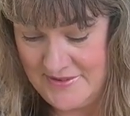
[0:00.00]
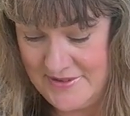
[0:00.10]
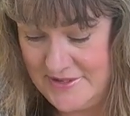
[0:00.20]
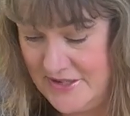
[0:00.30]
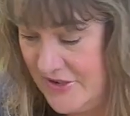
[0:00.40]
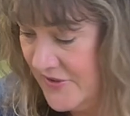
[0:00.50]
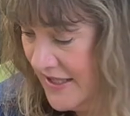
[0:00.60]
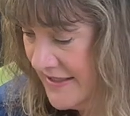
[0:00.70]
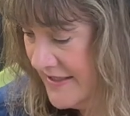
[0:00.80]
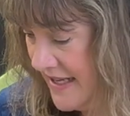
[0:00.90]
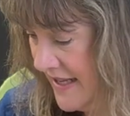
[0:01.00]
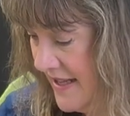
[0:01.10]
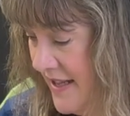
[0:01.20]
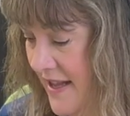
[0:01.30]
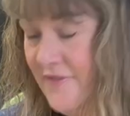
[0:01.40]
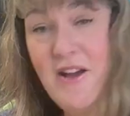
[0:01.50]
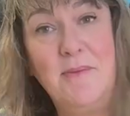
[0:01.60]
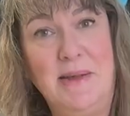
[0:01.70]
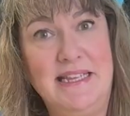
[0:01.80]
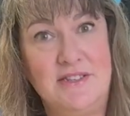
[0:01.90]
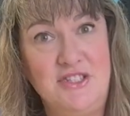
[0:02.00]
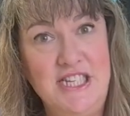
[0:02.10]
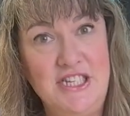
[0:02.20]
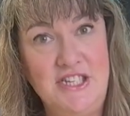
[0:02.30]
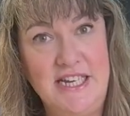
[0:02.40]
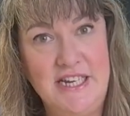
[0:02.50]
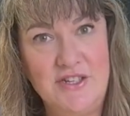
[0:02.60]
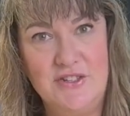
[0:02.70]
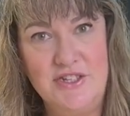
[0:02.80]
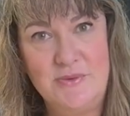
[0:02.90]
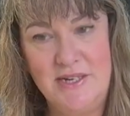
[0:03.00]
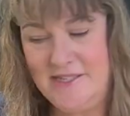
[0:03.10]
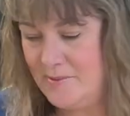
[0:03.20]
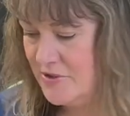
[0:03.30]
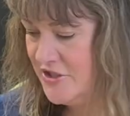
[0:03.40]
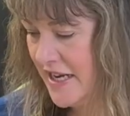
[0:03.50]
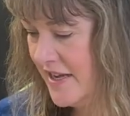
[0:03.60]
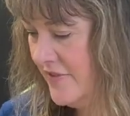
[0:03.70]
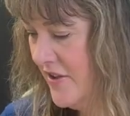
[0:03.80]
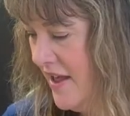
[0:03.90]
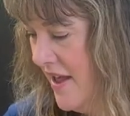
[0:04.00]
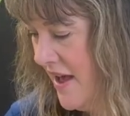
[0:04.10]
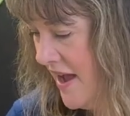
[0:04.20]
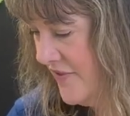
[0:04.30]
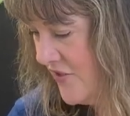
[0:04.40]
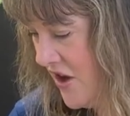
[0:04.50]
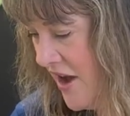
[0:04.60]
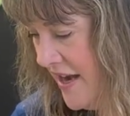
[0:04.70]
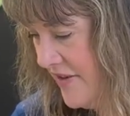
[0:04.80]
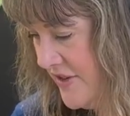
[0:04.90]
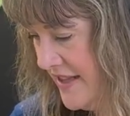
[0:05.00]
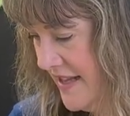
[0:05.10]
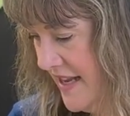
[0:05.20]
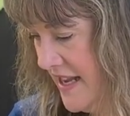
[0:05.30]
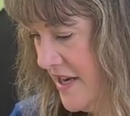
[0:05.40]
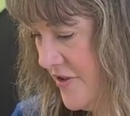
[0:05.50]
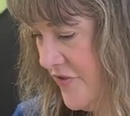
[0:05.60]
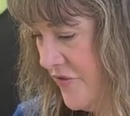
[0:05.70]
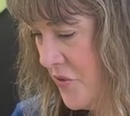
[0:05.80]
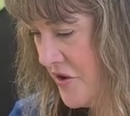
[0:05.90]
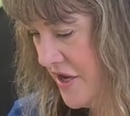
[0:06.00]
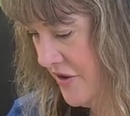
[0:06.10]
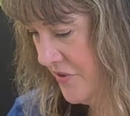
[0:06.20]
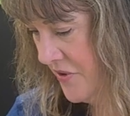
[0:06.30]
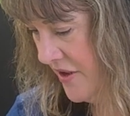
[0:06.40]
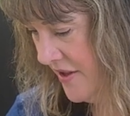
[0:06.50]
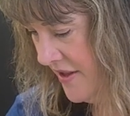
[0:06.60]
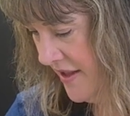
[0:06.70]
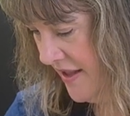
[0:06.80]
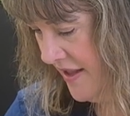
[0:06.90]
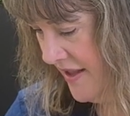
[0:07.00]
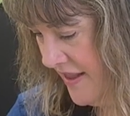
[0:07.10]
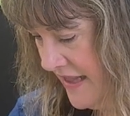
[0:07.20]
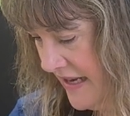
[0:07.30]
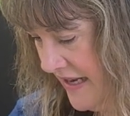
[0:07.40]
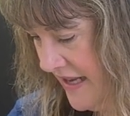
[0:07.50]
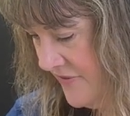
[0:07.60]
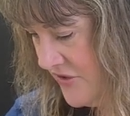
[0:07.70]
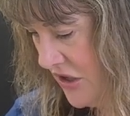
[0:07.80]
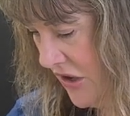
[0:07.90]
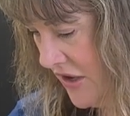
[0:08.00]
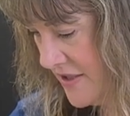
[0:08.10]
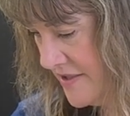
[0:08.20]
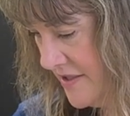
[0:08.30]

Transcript: So let's see. Got my little cheat sheet here. So I just want to double check that I've got everything here for you that I have talked